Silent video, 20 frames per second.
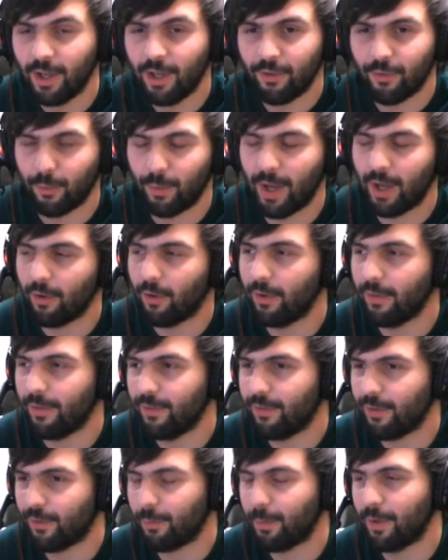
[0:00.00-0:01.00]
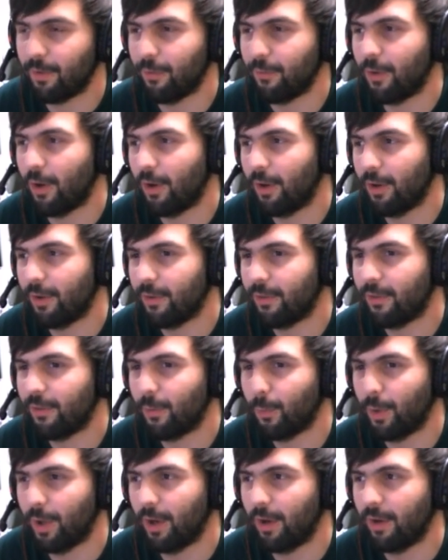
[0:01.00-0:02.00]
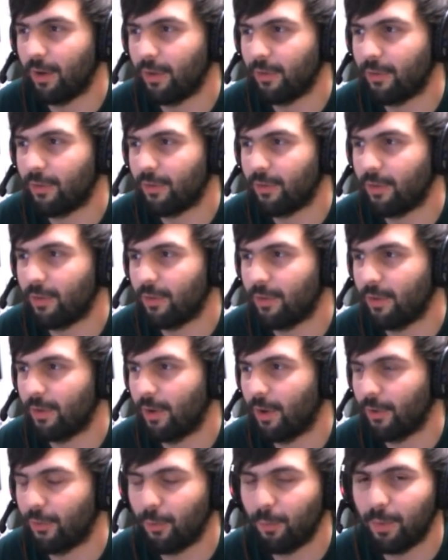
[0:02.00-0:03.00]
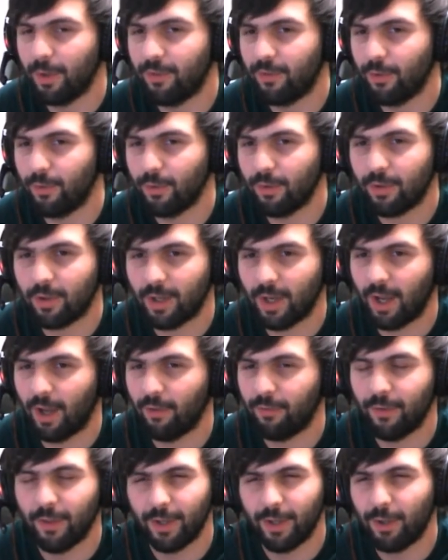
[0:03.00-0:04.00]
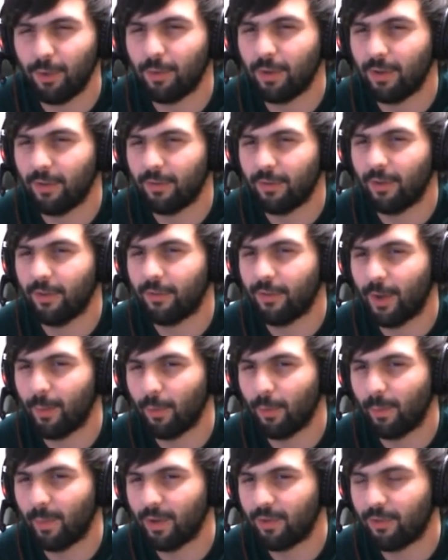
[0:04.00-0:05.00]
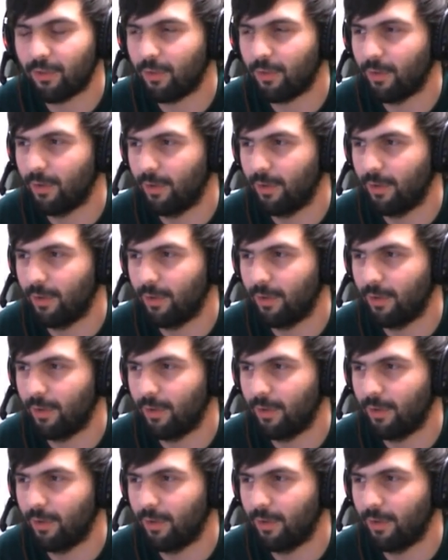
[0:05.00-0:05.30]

So you had all these expensive cards, whereas R2-P2, I feel like you could assemble much